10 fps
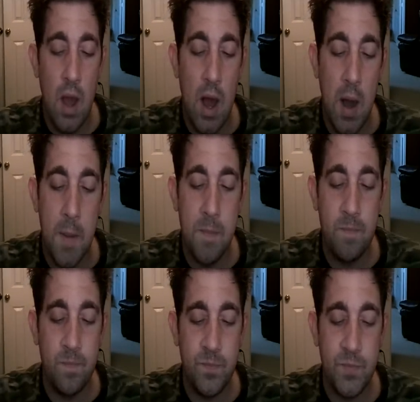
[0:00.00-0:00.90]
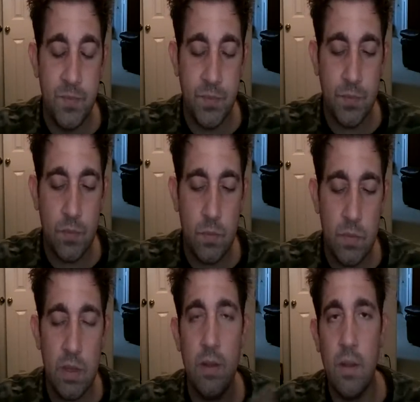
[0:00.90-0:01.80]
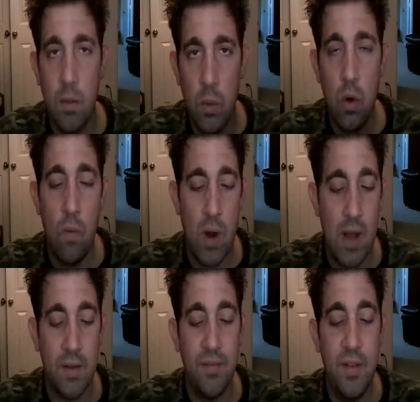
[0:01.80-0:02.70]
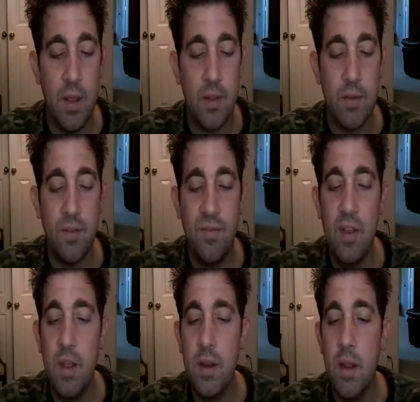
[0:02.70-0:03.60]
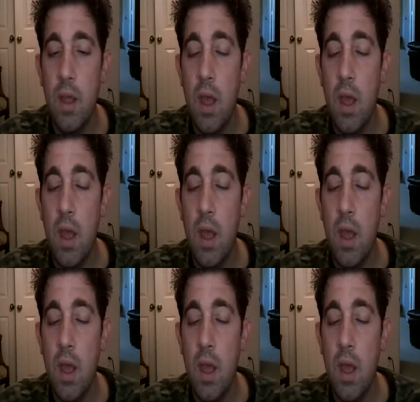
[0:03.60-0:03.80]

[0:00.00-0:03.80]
We'll go over how to fill it. To fill it,